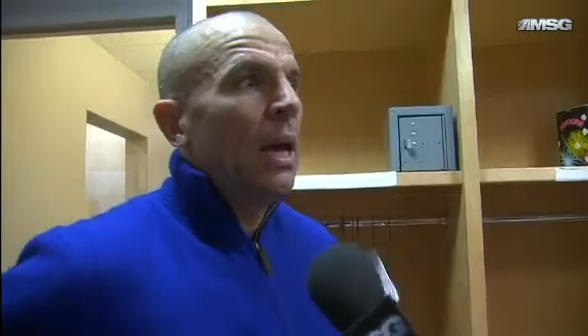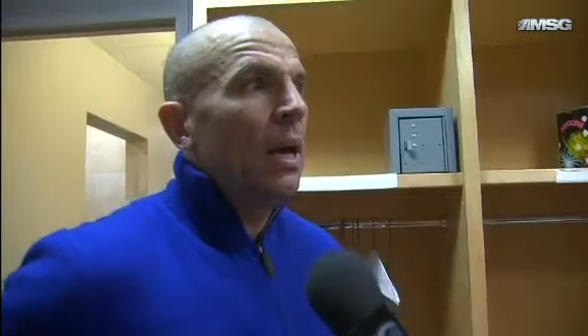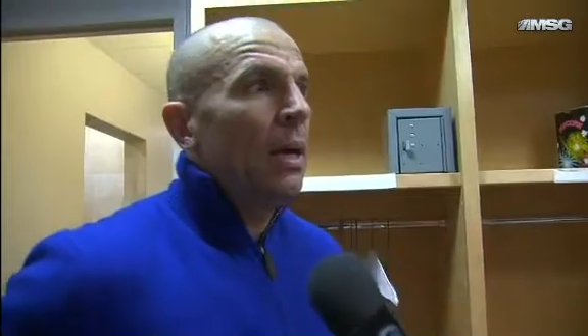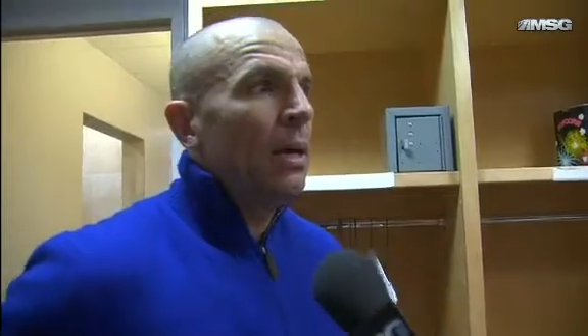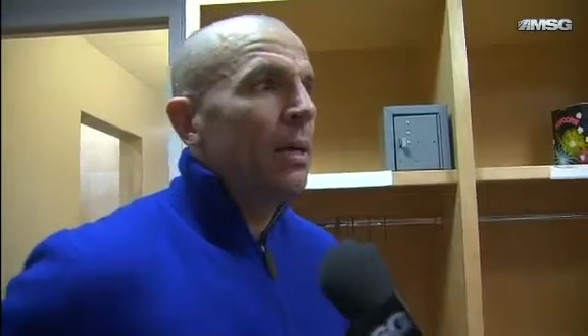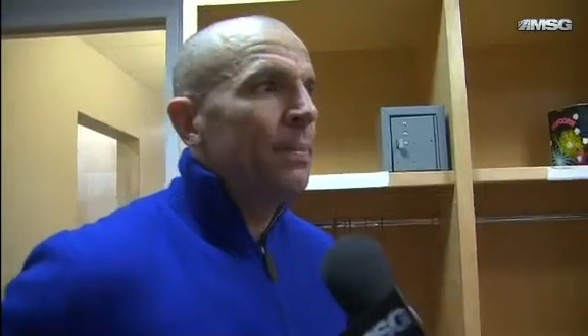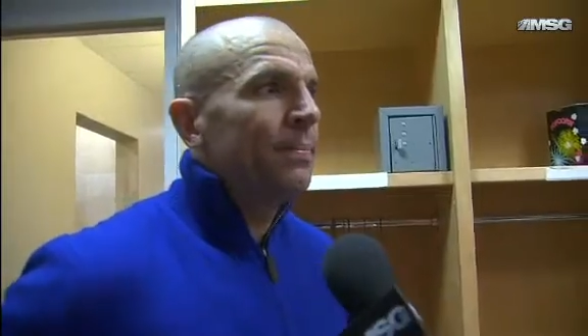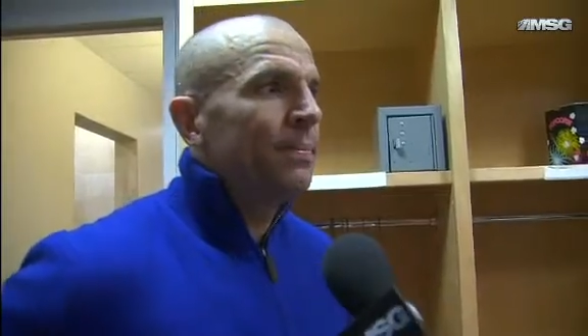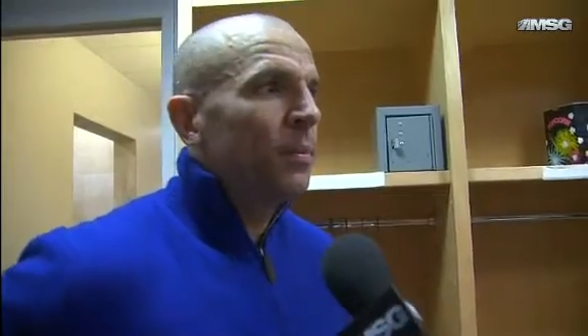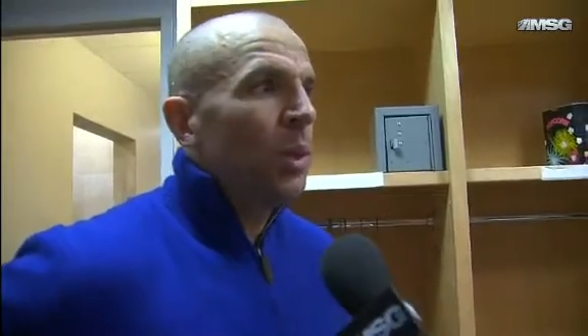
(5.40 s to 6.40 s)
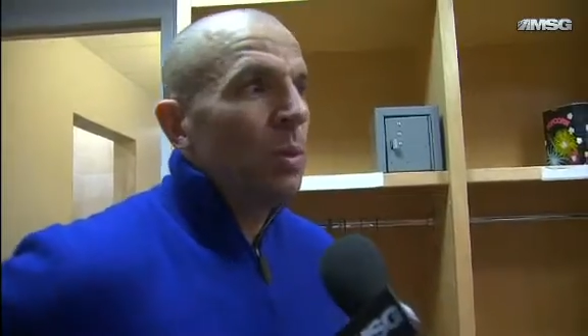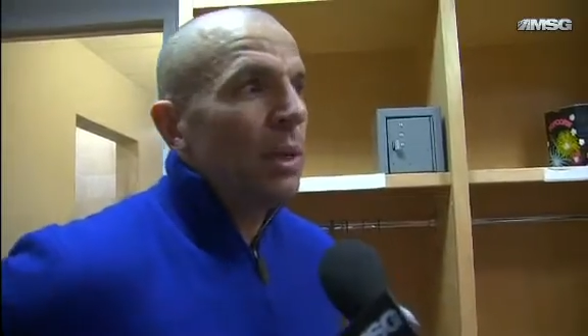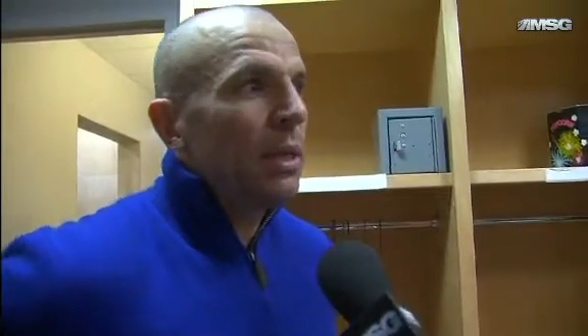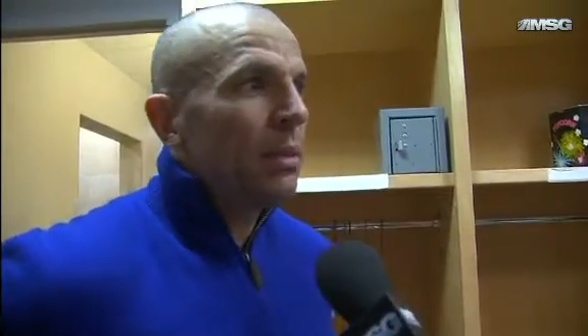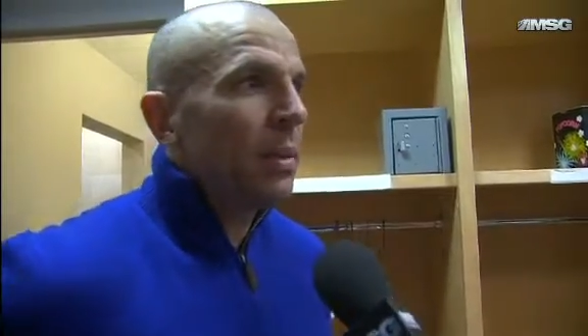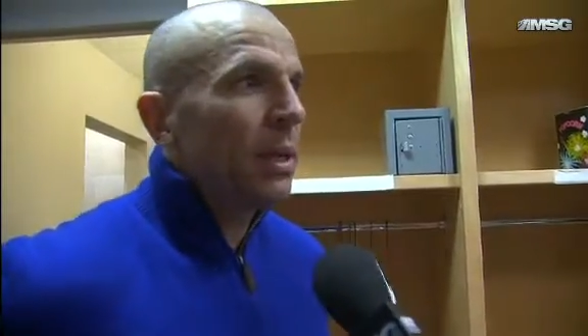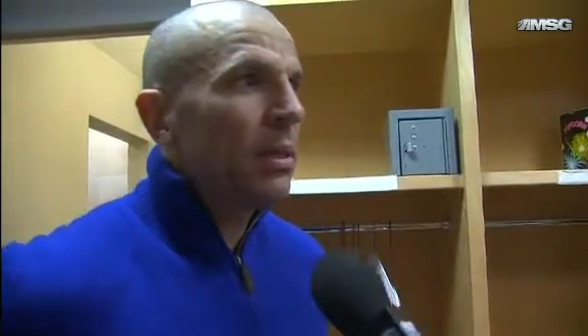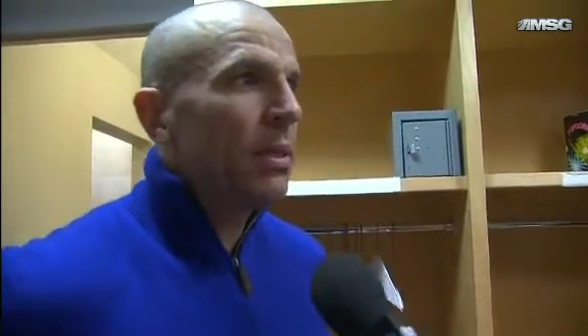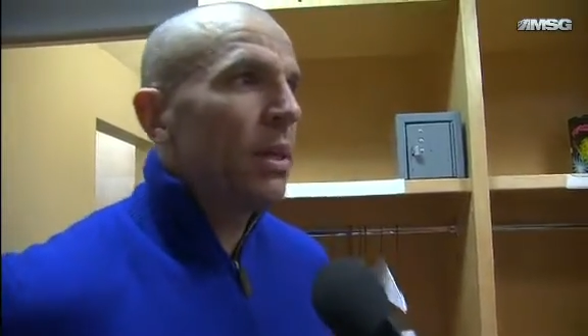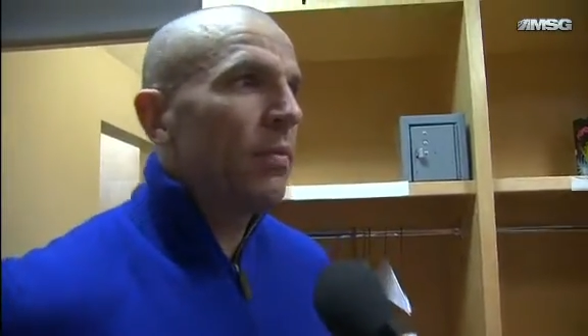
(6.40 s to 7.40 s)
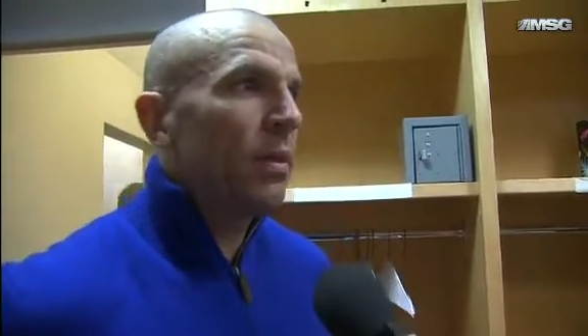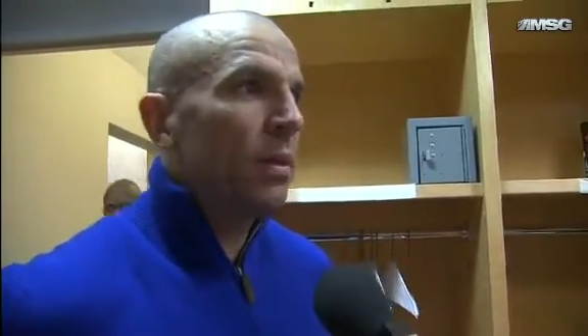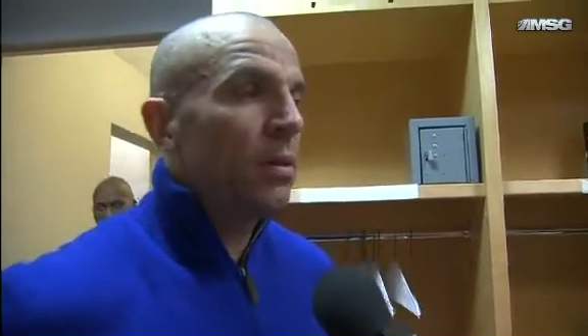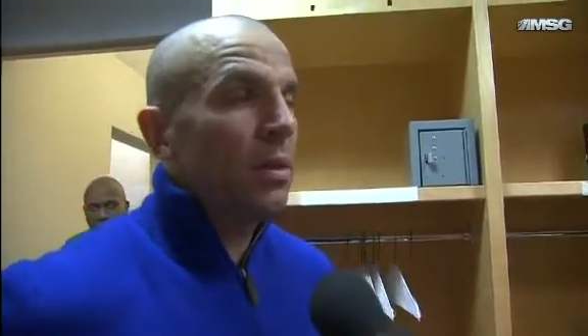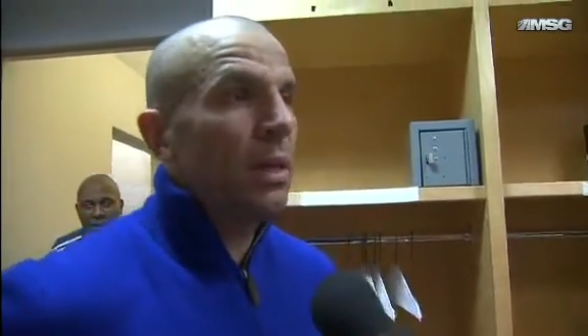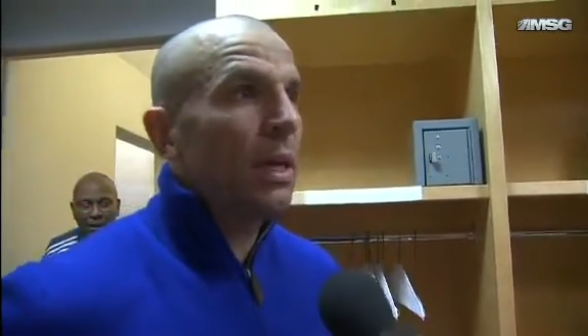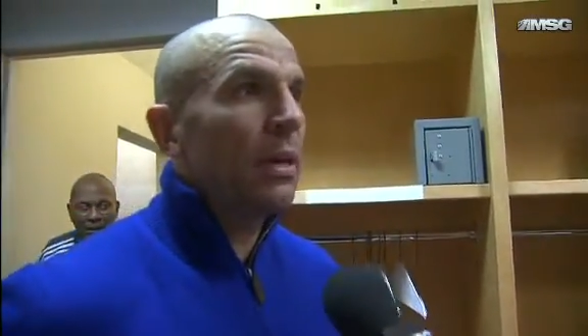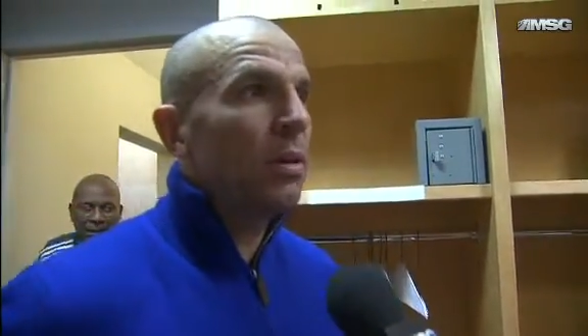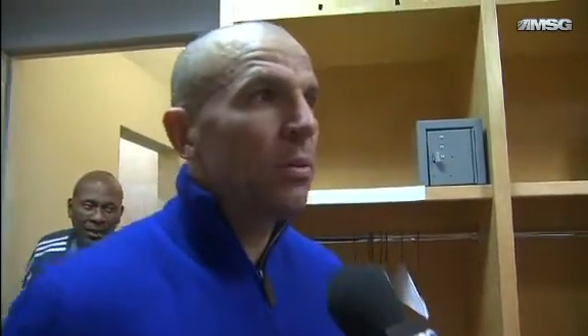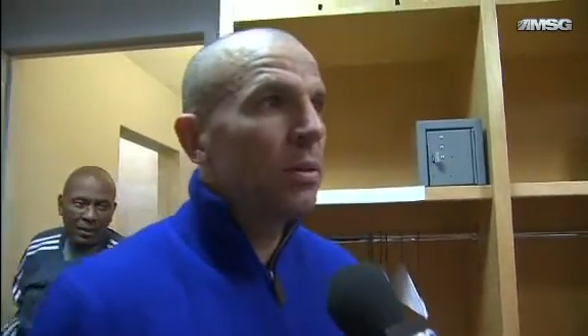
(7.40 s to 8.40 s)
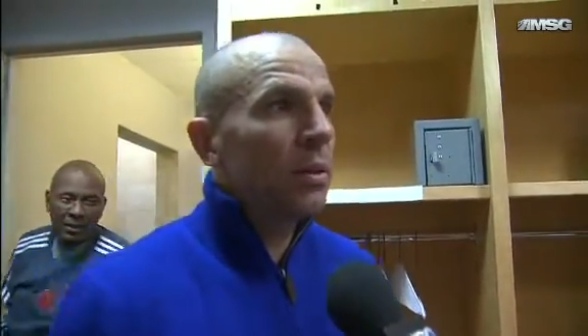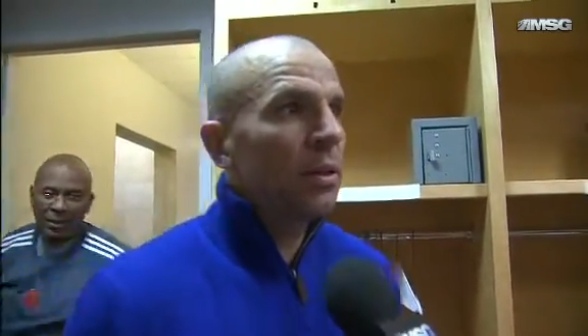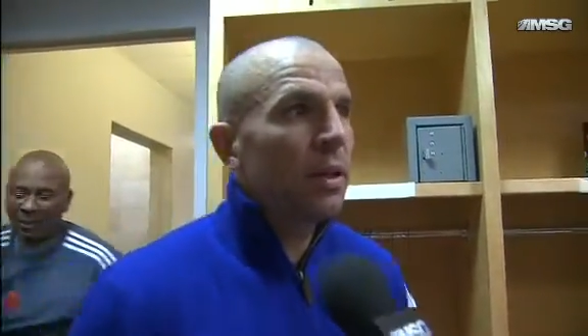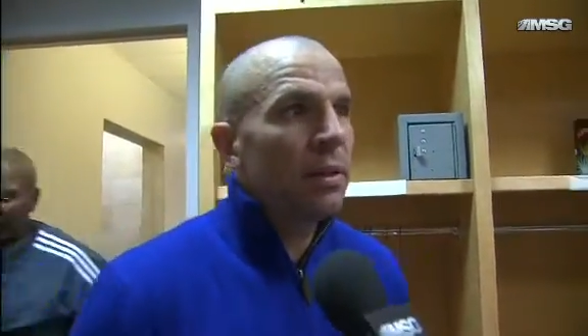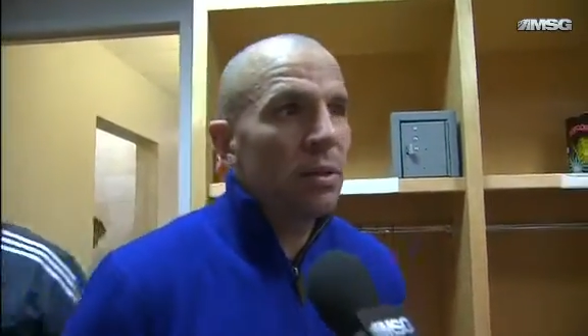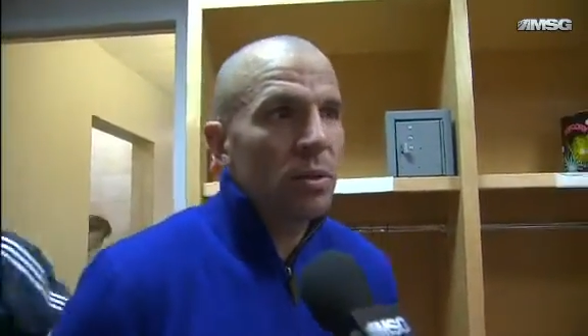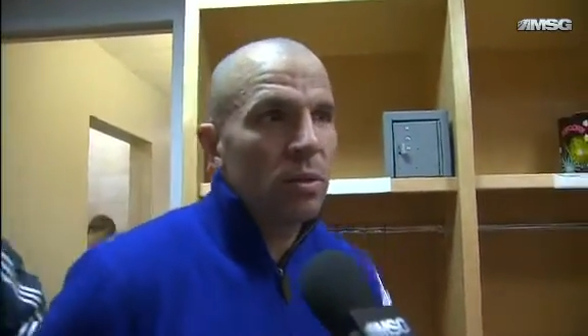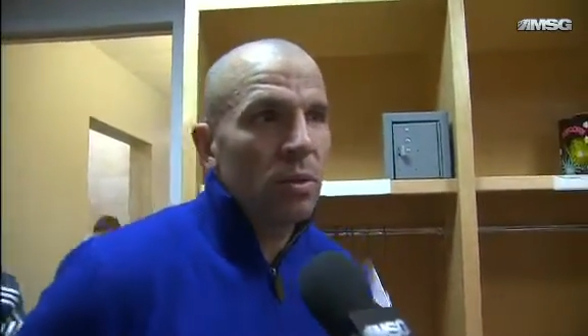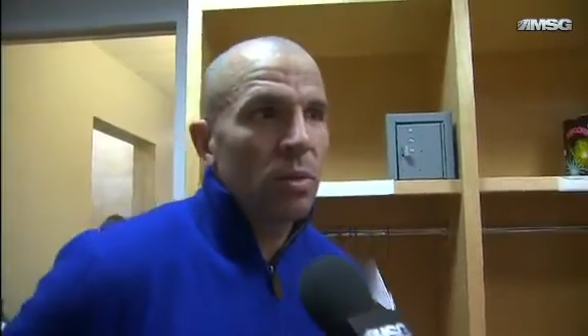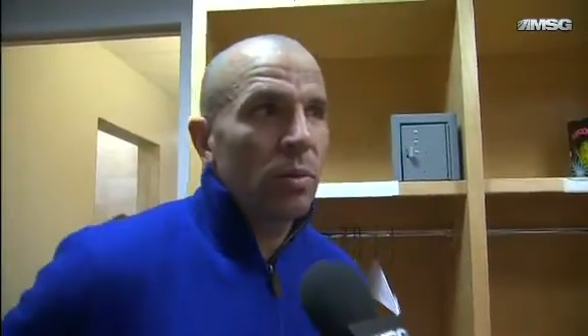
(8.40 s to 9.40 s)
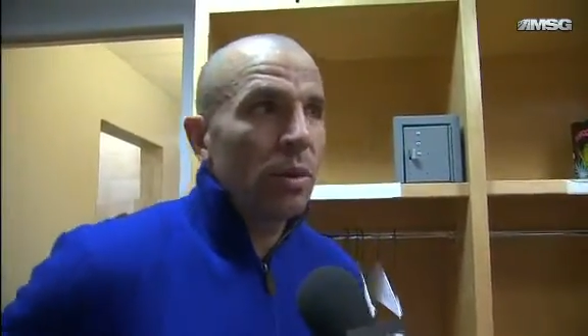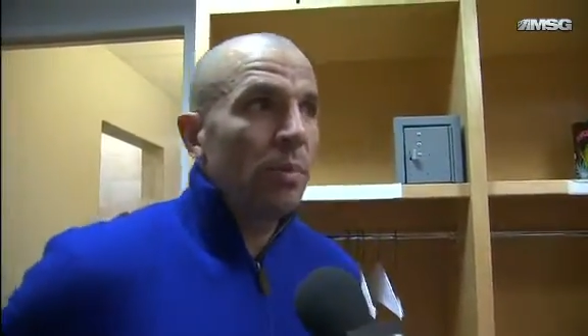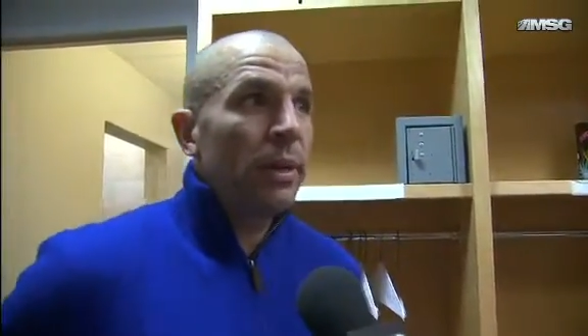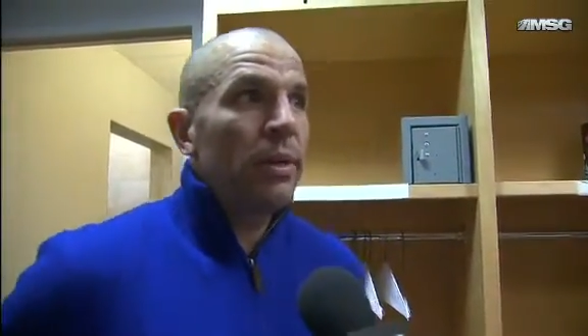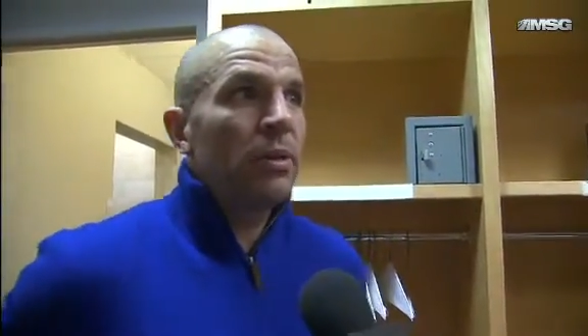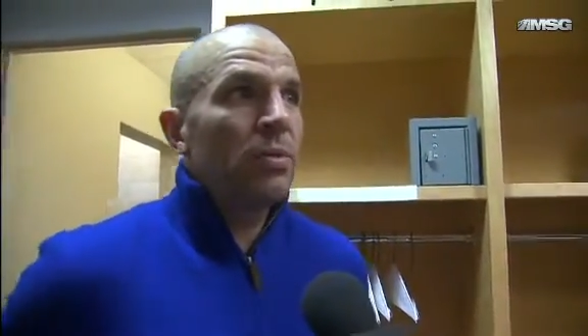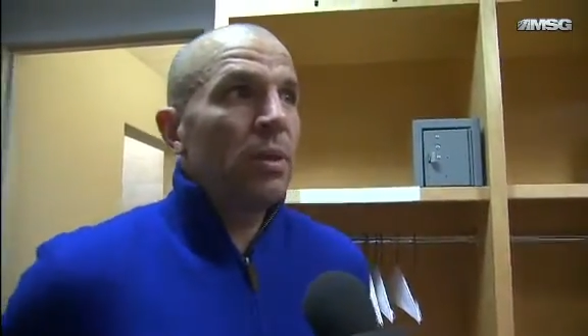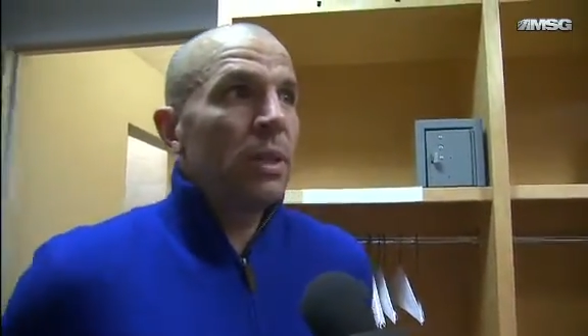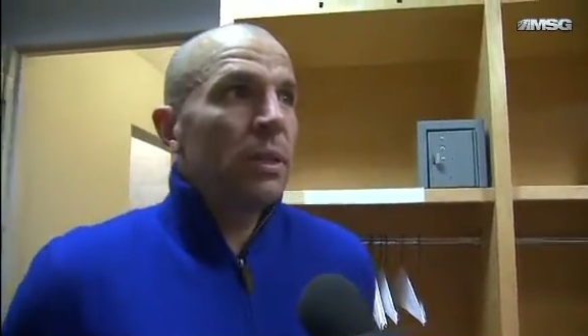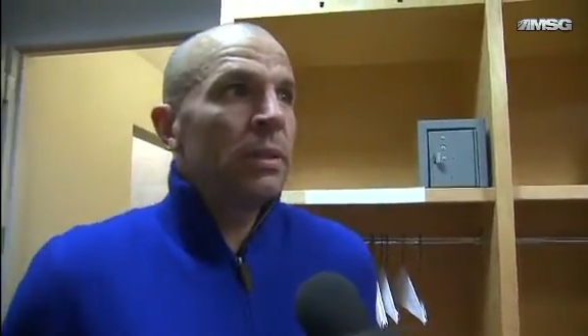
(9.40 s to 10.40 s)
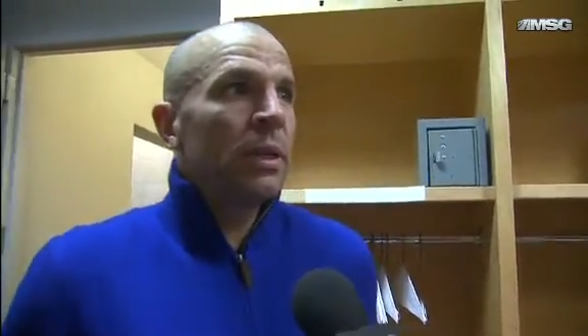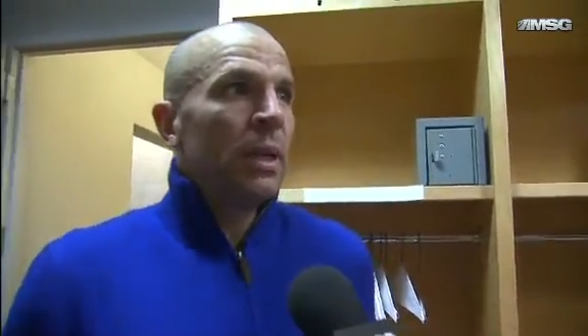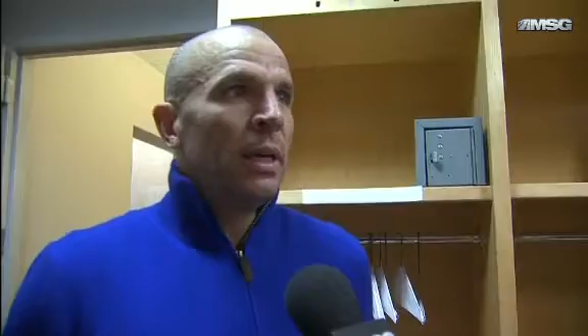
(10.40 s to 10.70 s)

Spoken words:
Well, we had to make it tough. You know, they got going there in that third quarter where they're making threes.